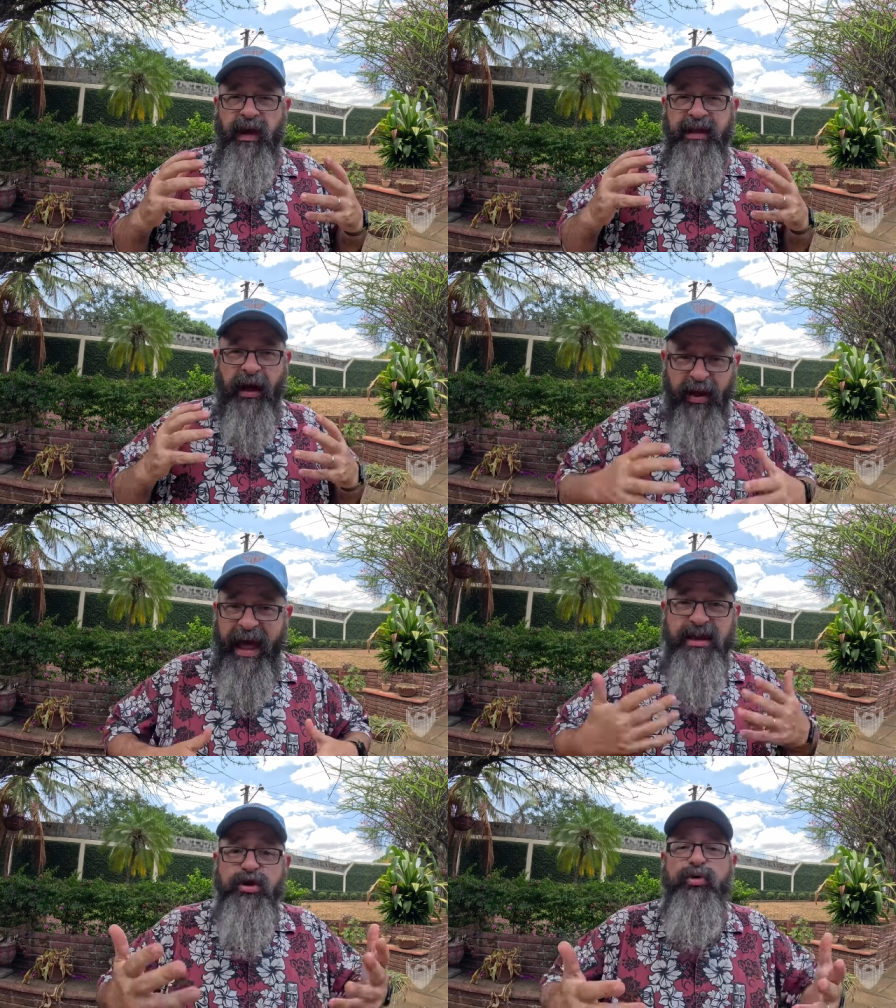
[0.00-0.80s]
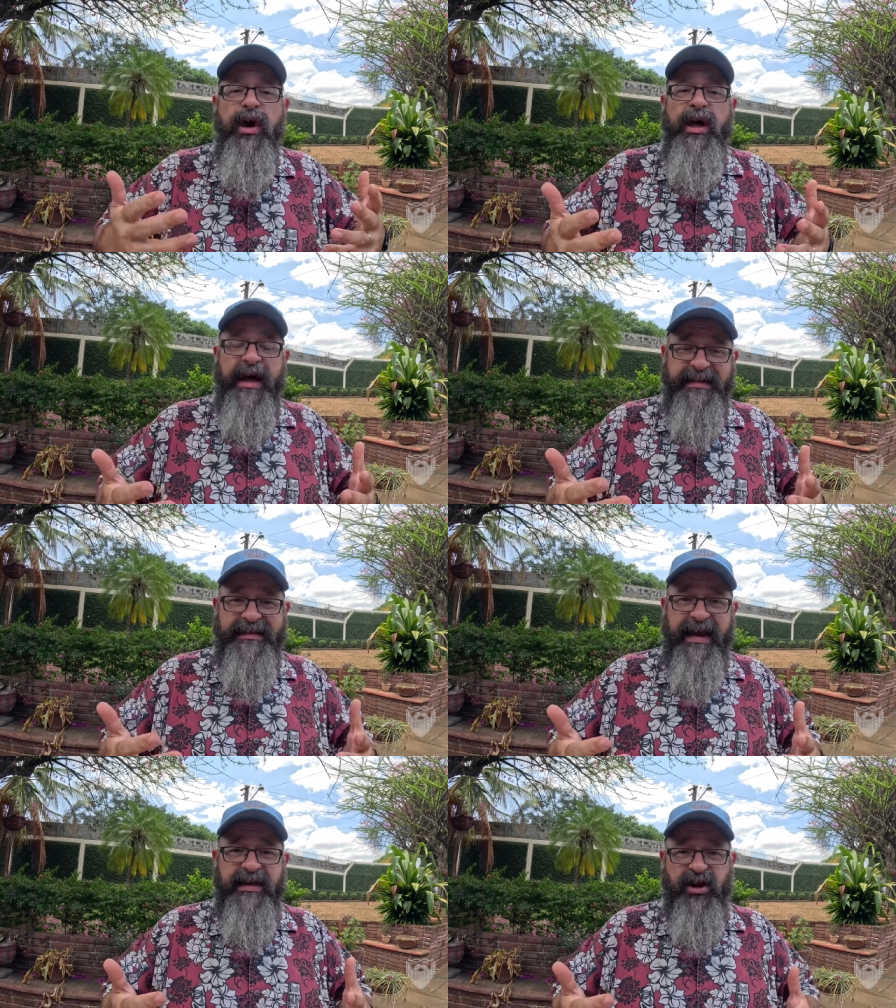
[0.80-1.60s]
Now, can you
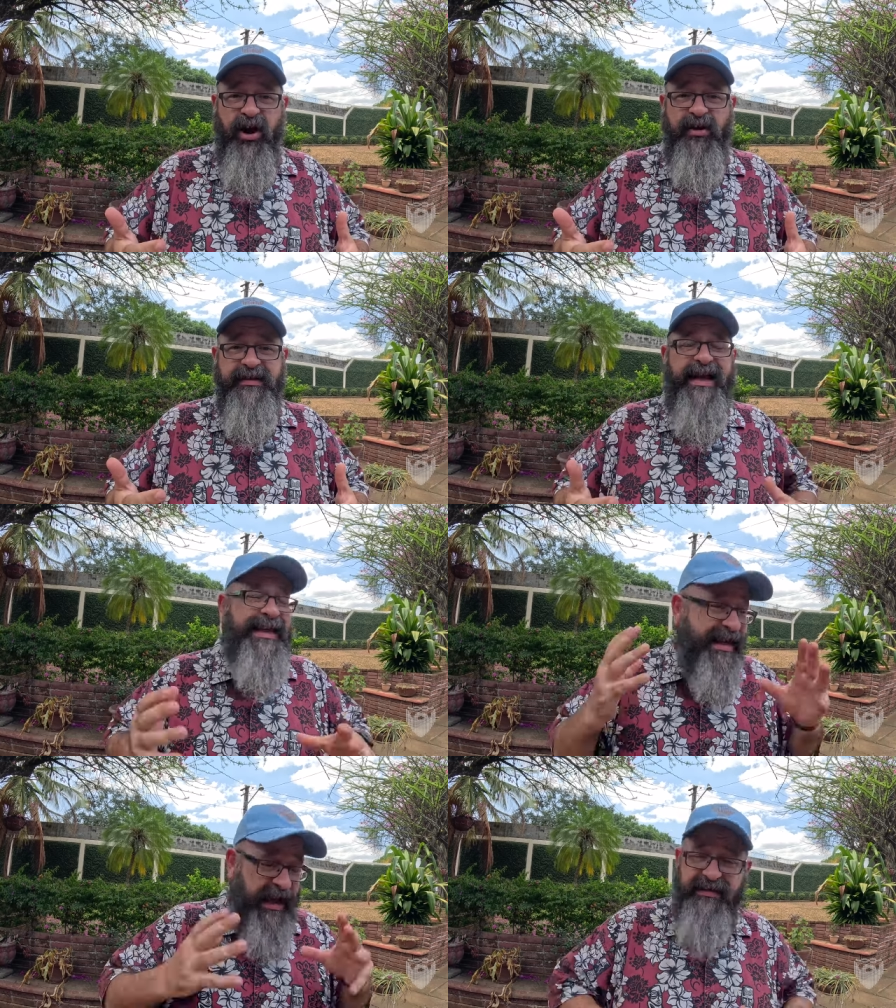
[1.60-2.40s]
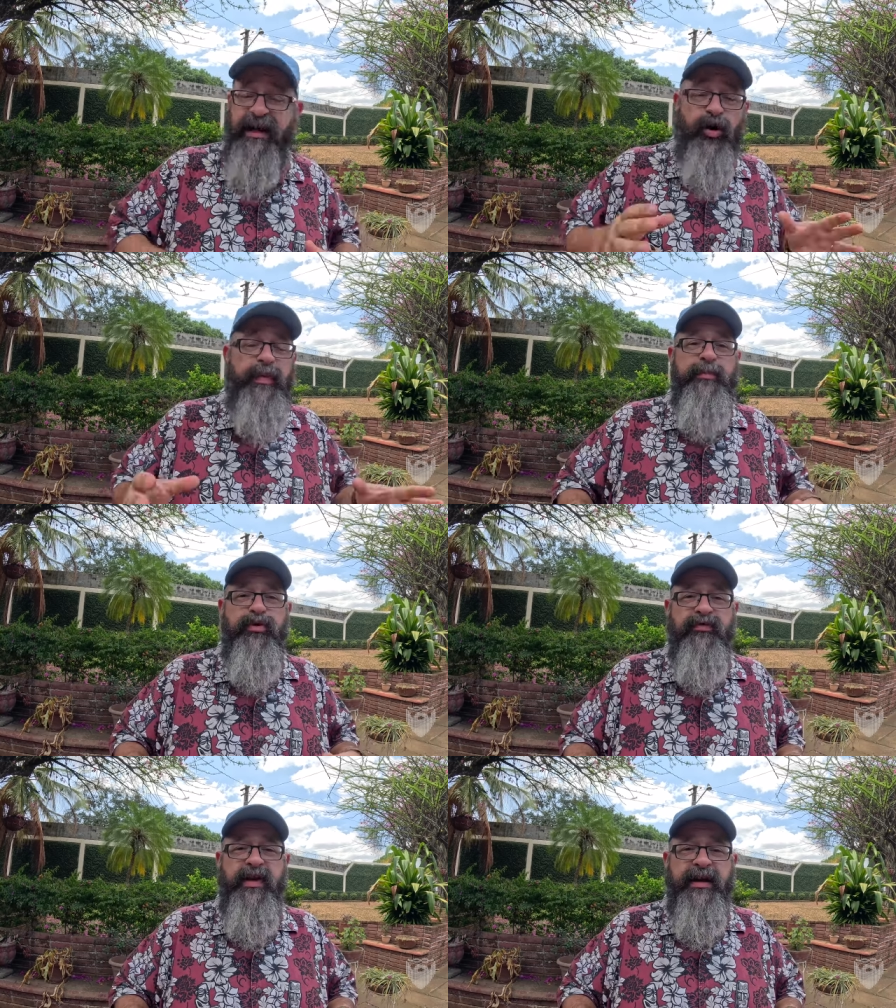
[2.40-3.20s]
extend a car stay? Yes, I know people
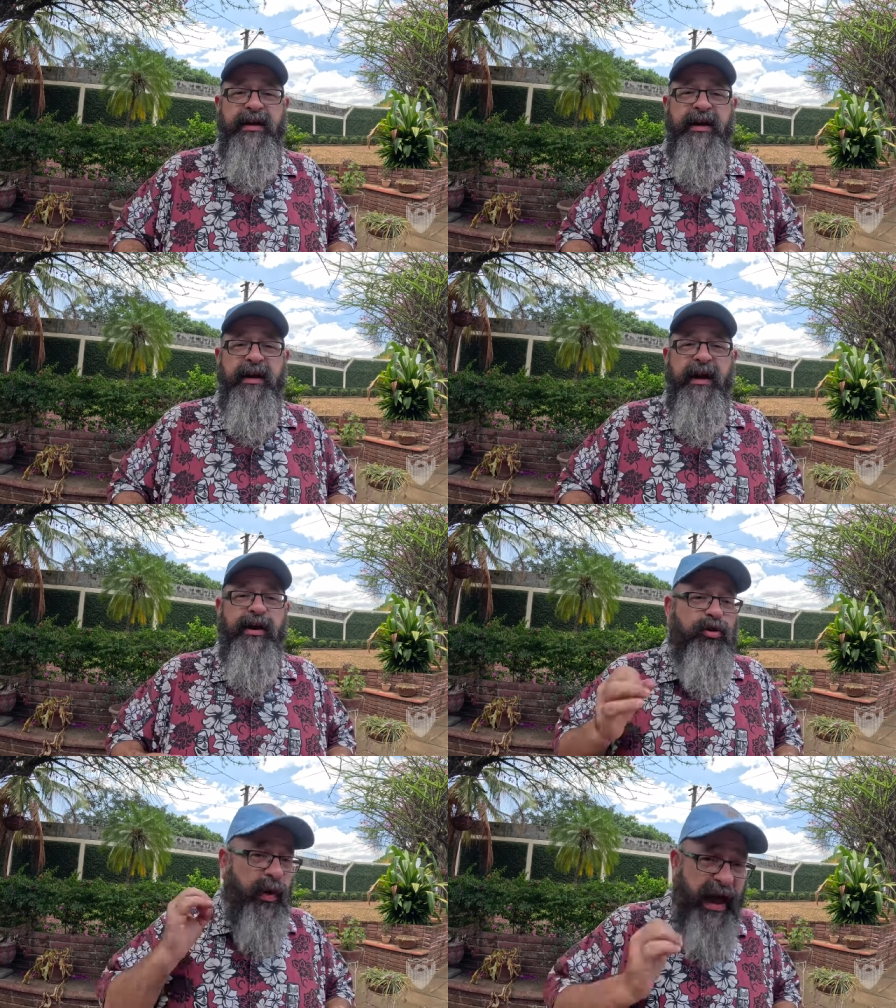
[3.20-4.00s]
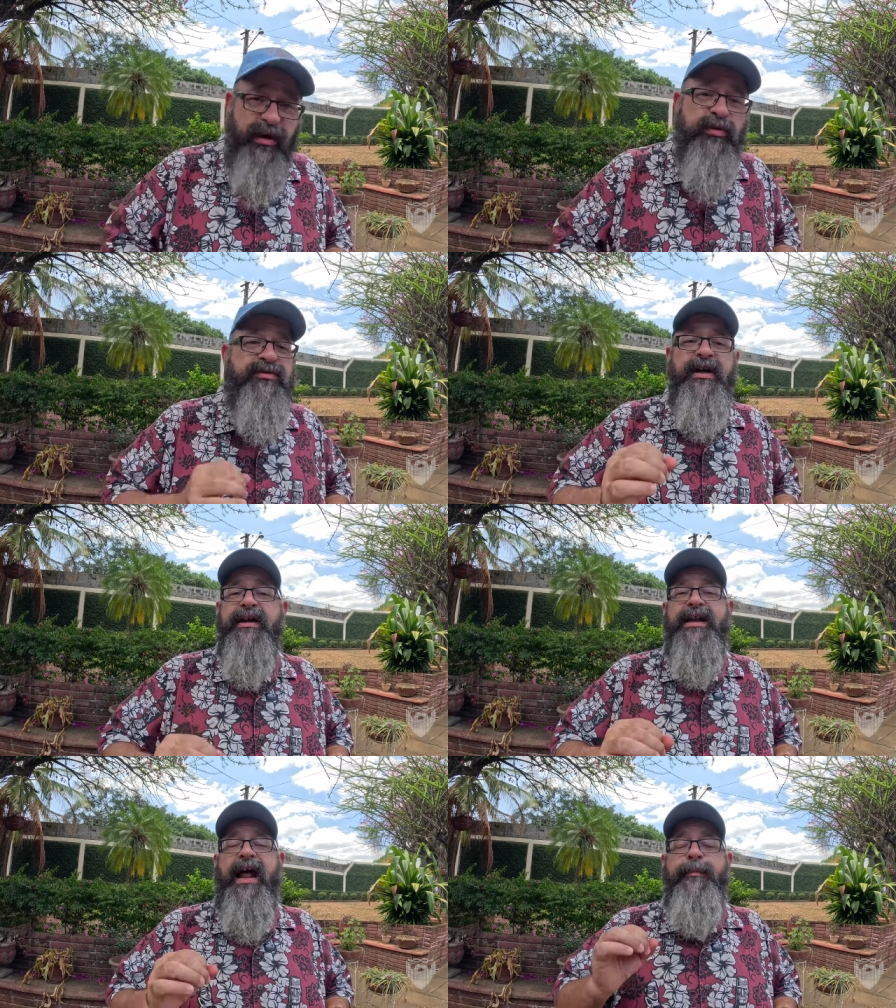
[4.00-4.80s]
who've done it. I don't know anyone who's done
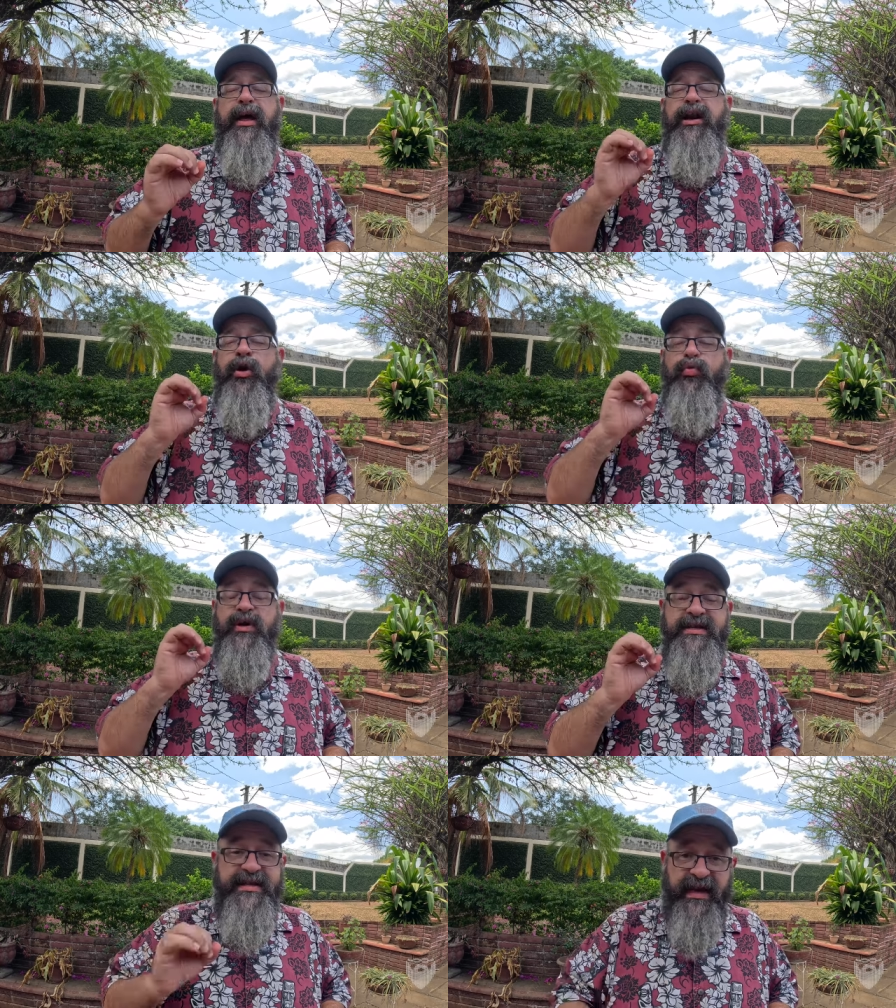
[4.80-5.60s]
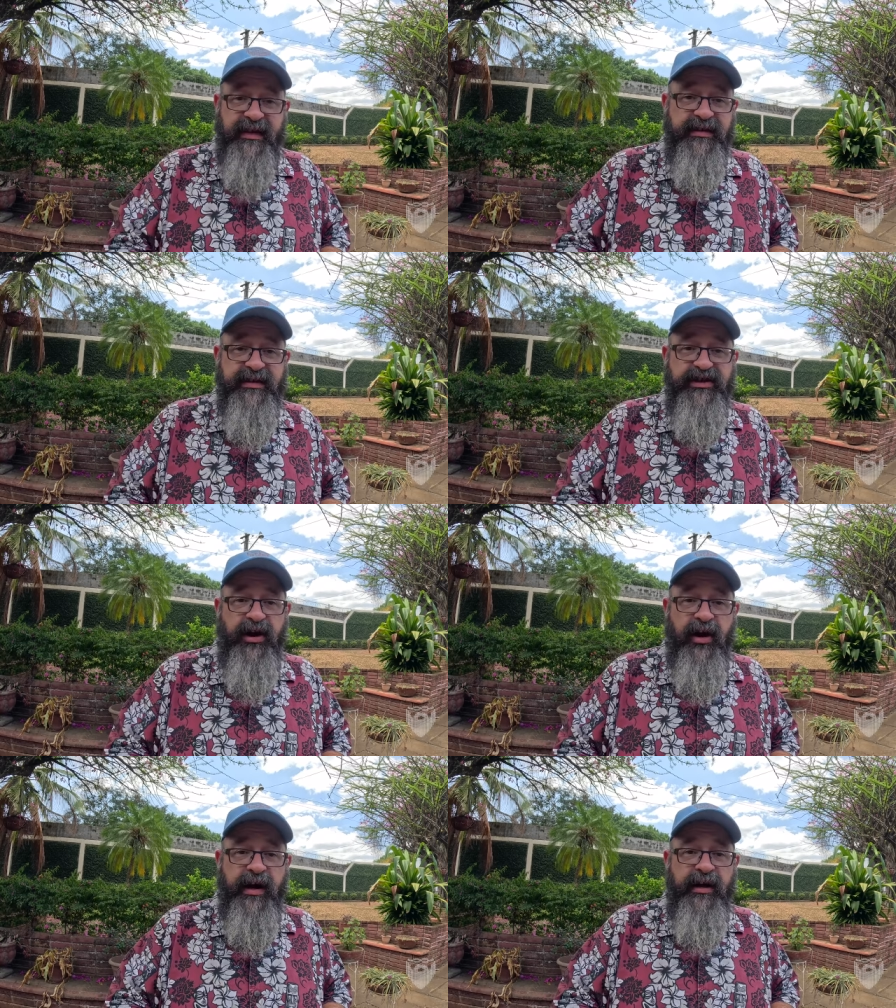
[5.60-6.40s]
it and not been ridiculously
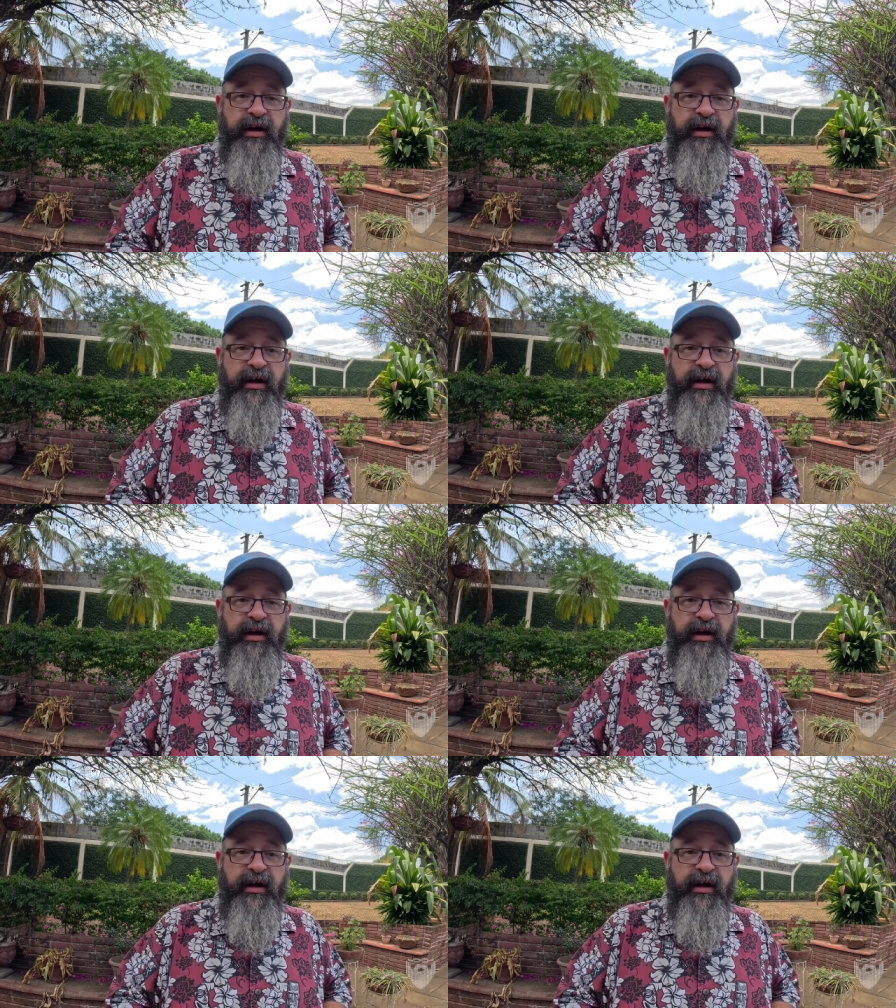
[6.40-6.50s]
sorry.